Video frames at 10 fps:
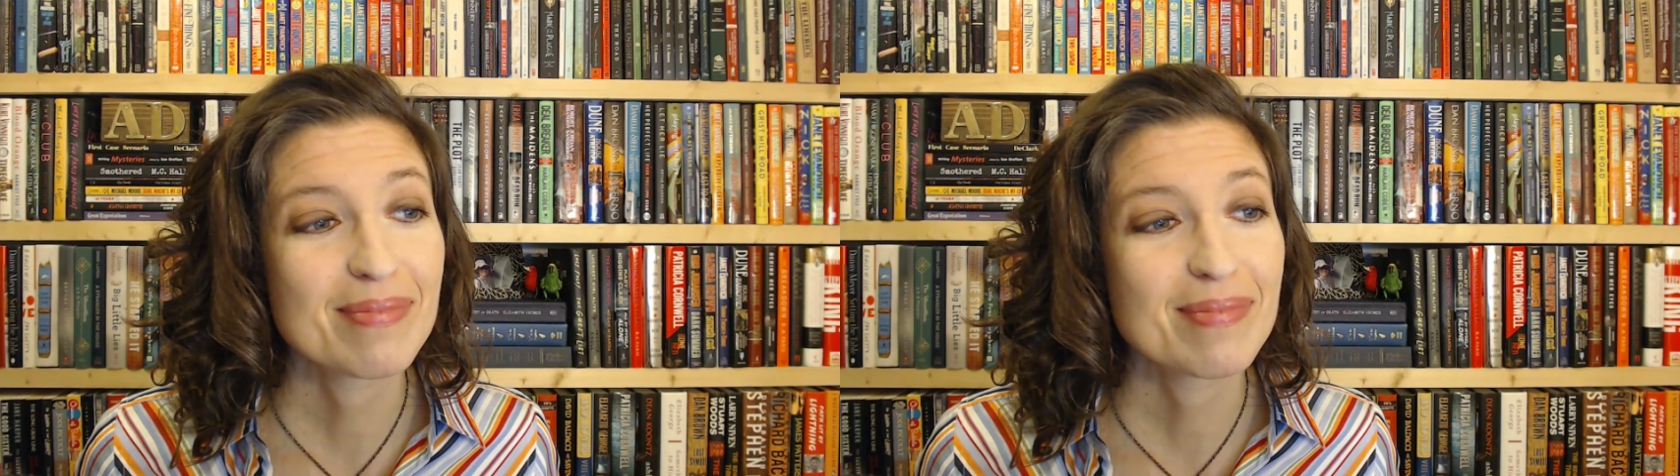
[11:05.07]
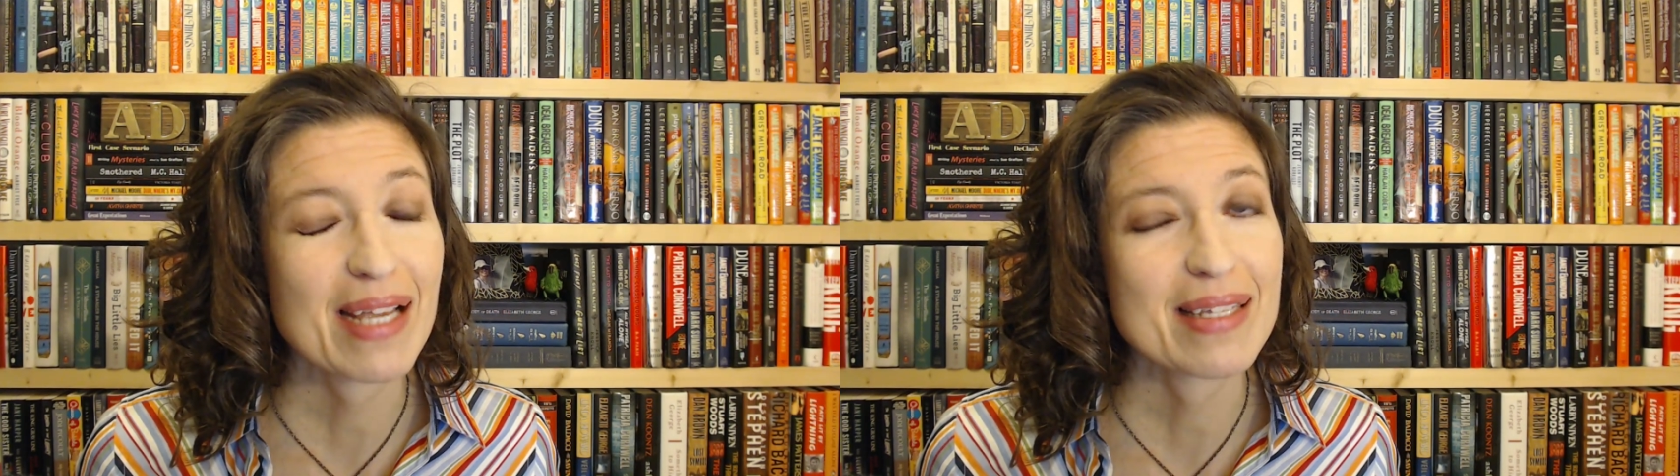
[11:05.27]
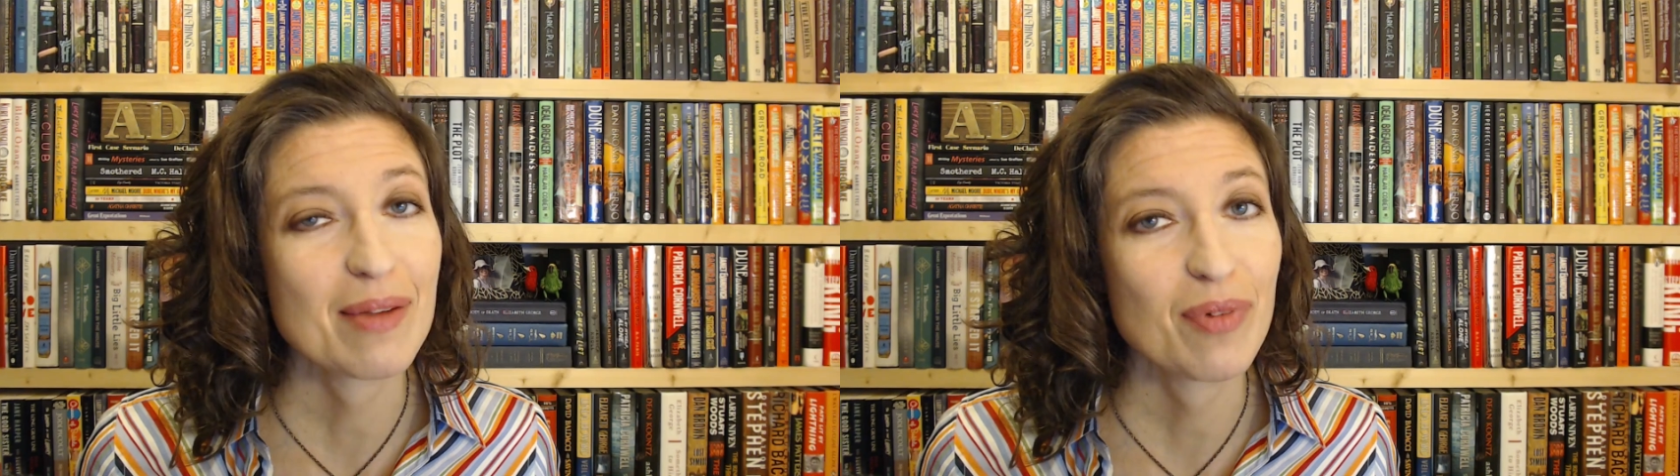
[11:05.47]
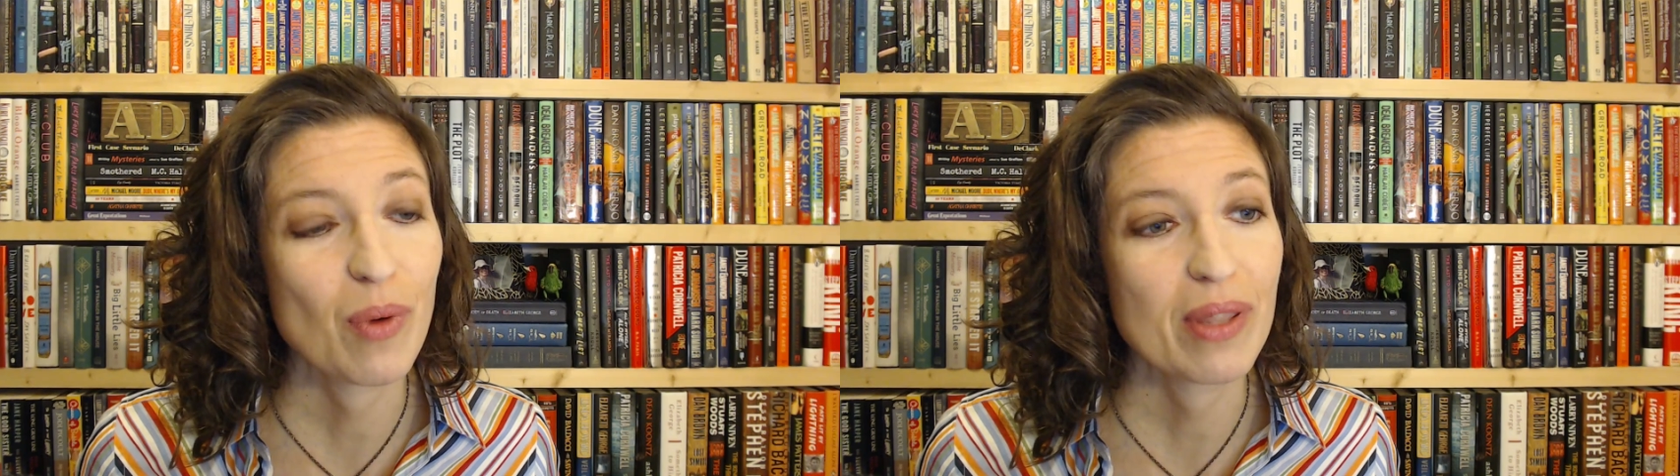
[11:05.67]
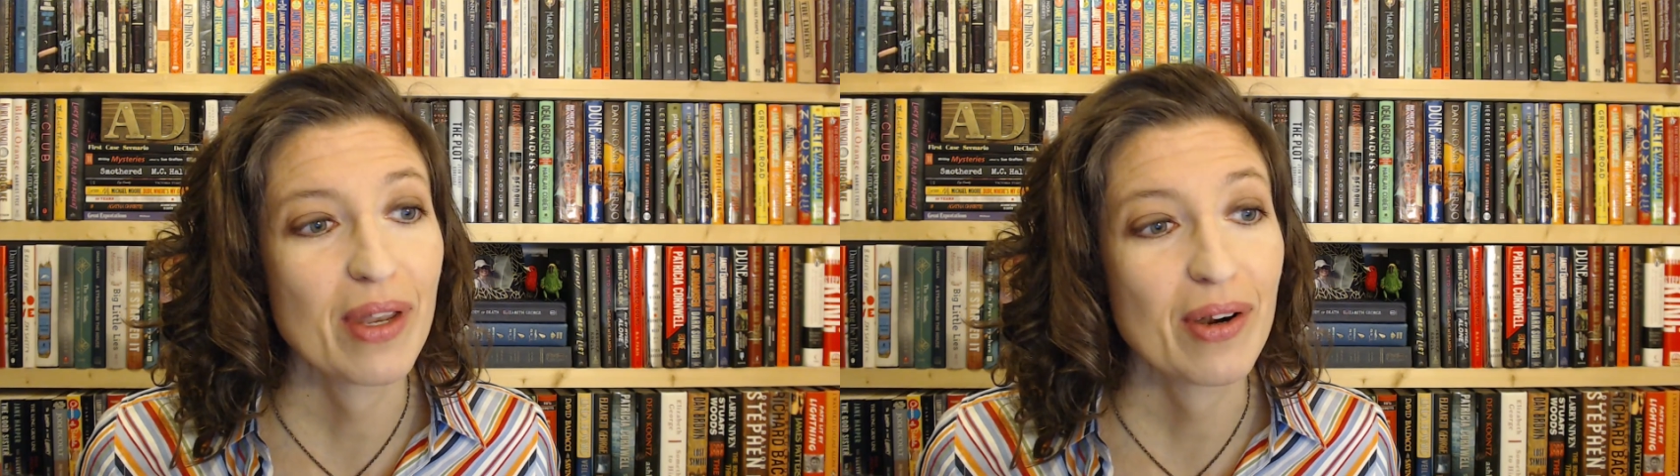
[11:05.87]
except for
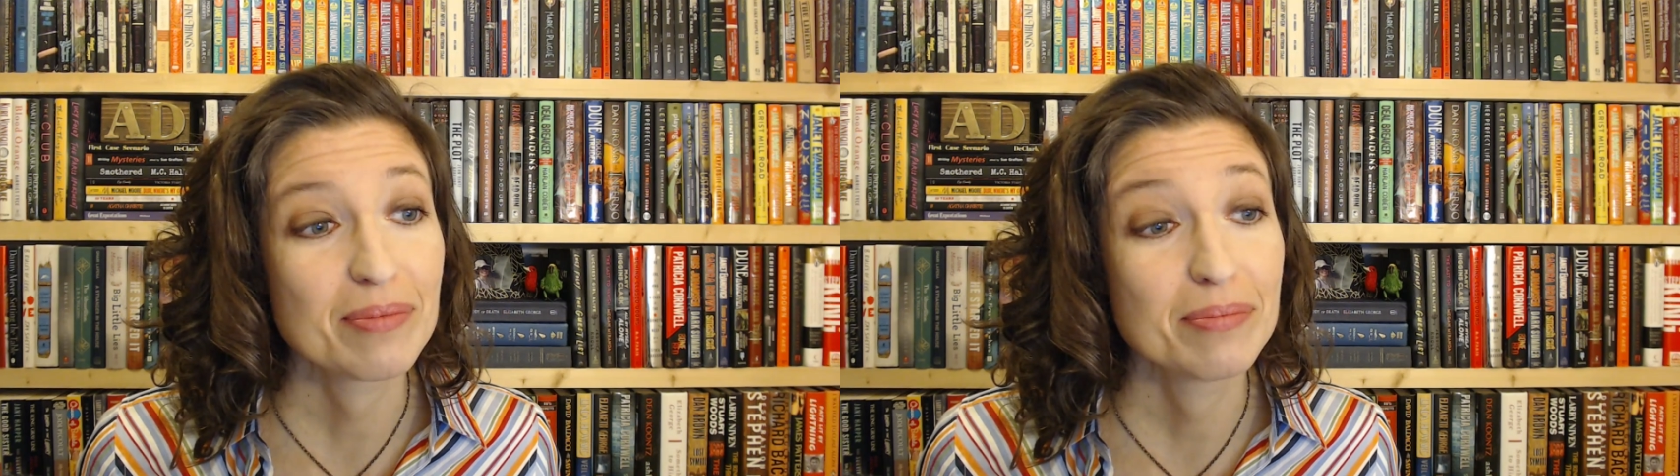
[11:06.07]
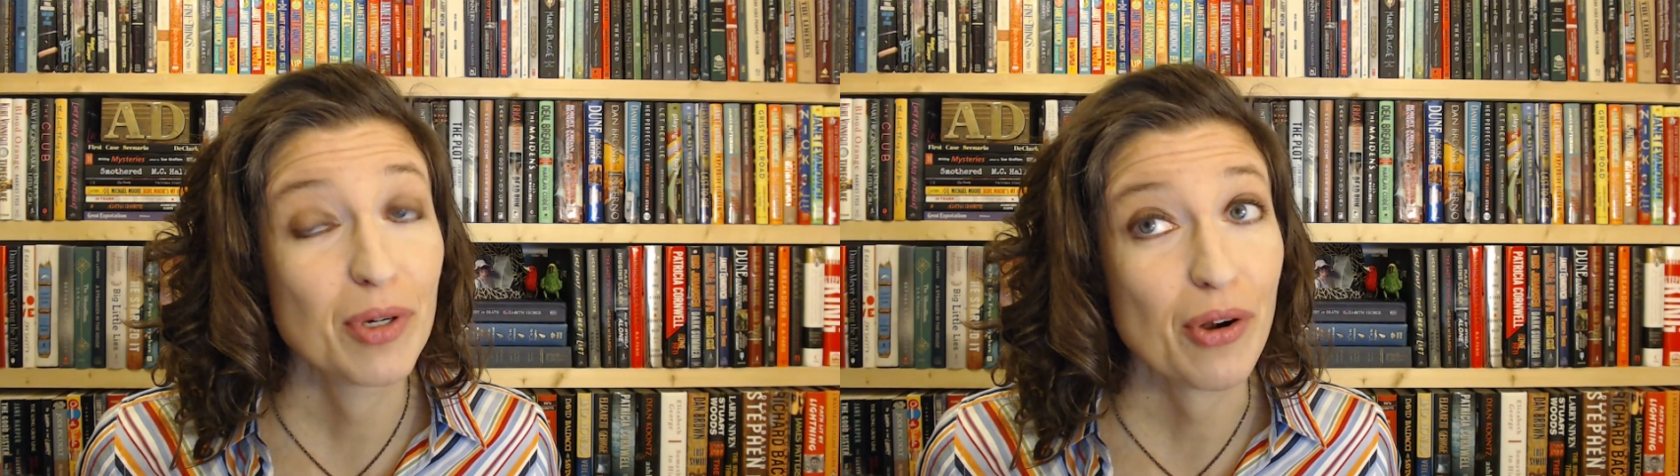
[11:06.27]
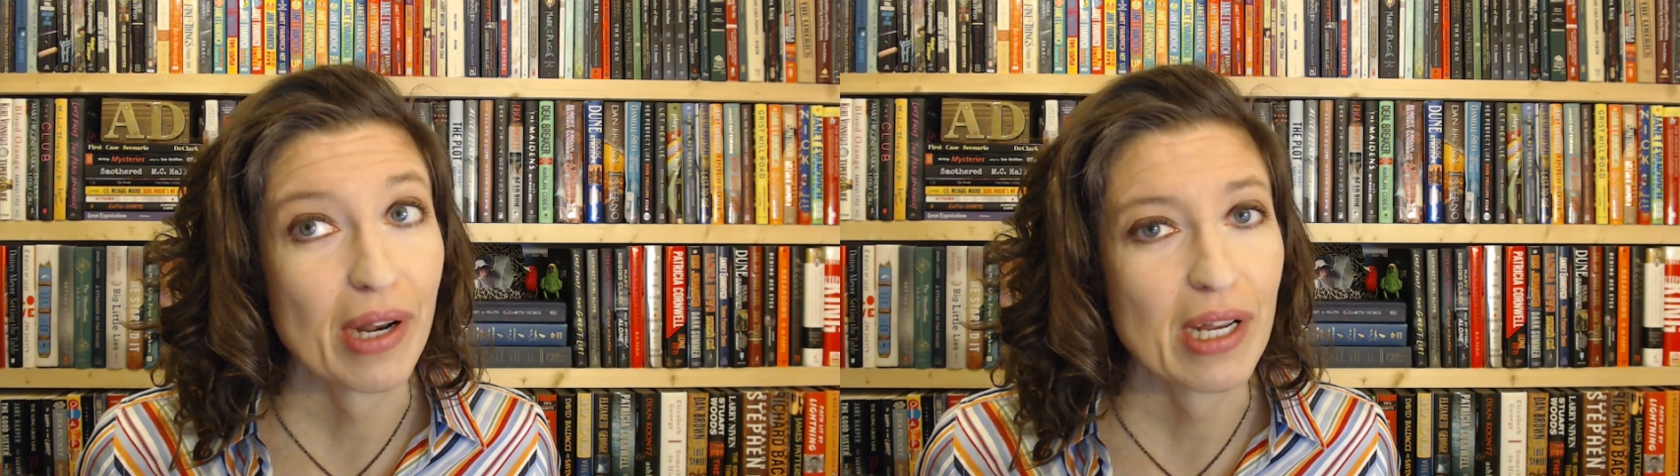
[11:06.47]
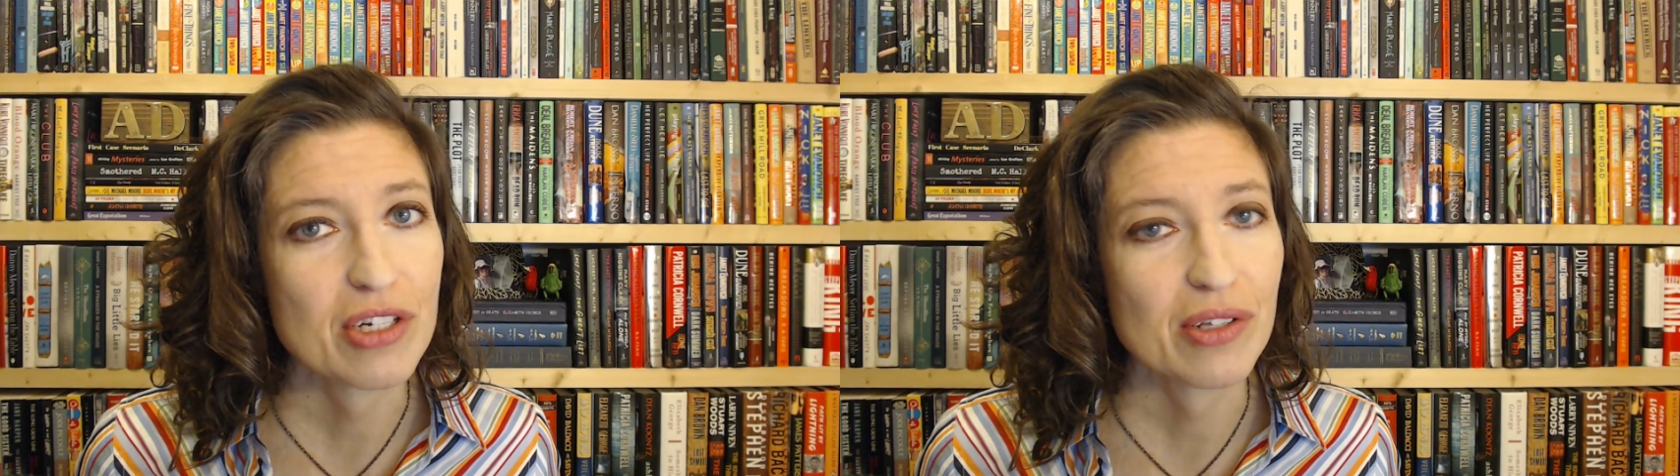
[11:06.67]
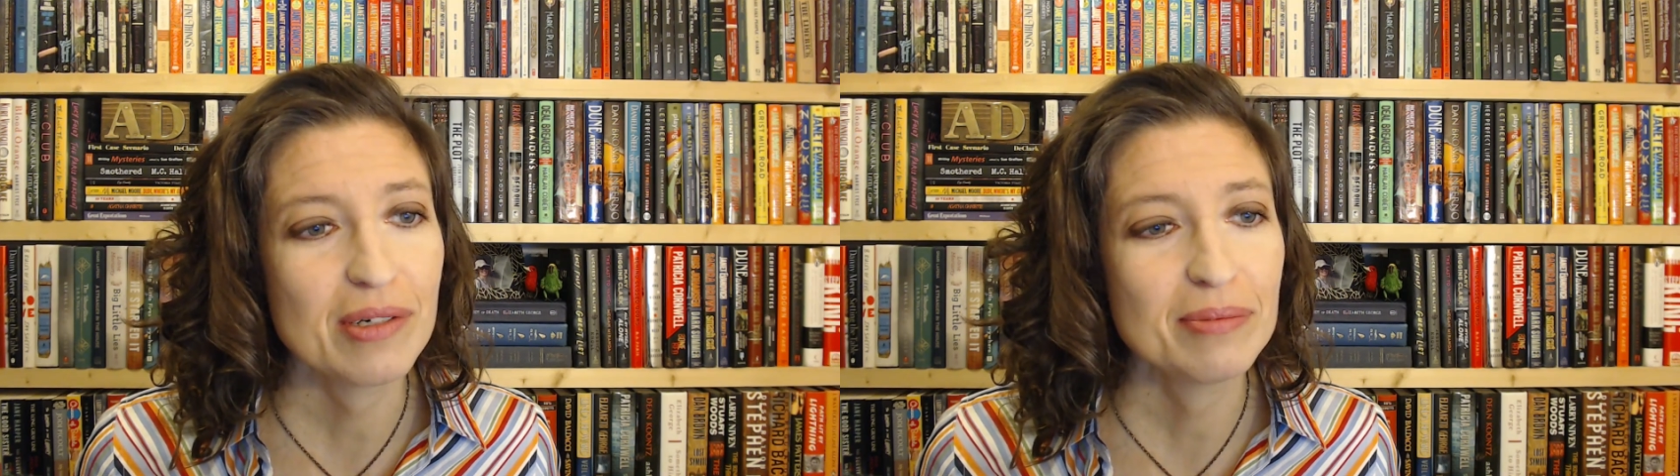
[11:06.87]
when they're murdering each
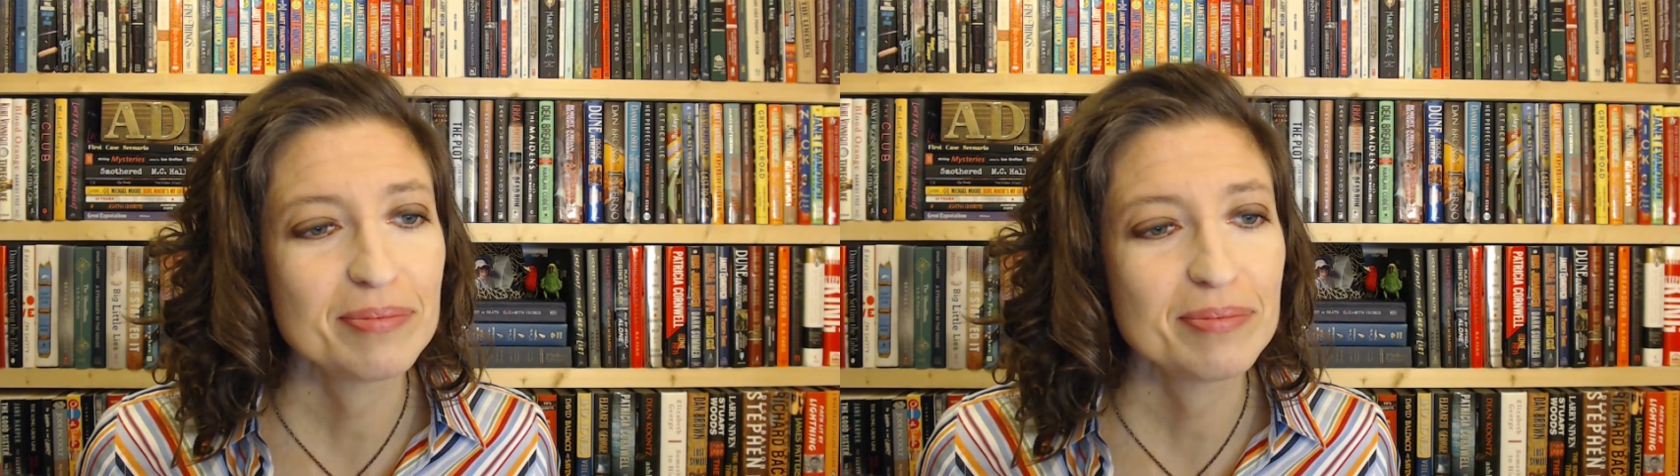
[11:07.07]
other.